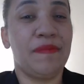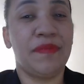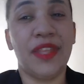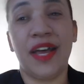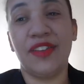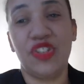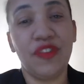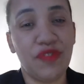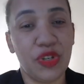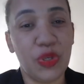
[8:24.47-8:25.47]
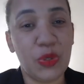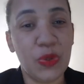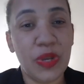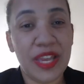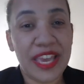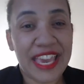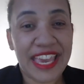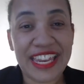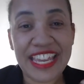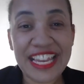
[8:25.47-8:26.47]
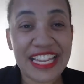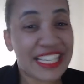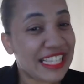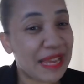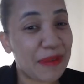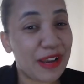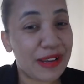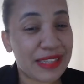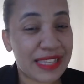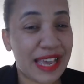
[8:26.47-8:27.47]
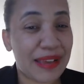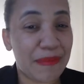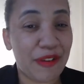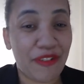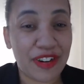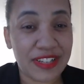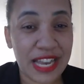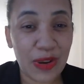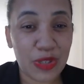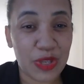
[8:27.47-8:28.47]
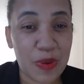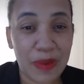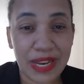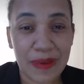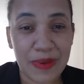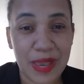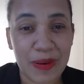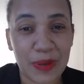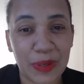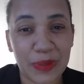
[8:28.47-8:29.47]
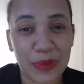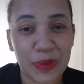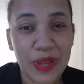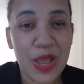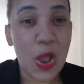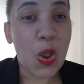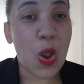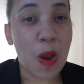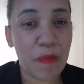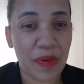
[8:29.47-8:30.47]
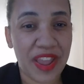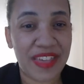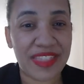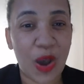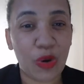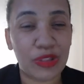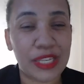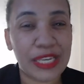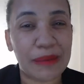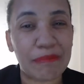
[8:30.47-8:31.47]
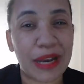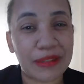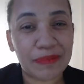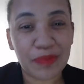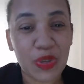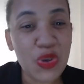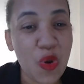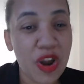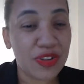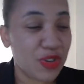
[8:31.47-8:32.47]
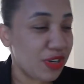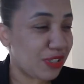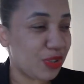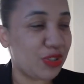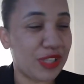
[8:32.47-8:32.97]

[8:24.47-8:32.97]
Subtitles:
that shift to you. In English, it's not my first language, so you might not be able, to comprehend the whole thing. But you understood,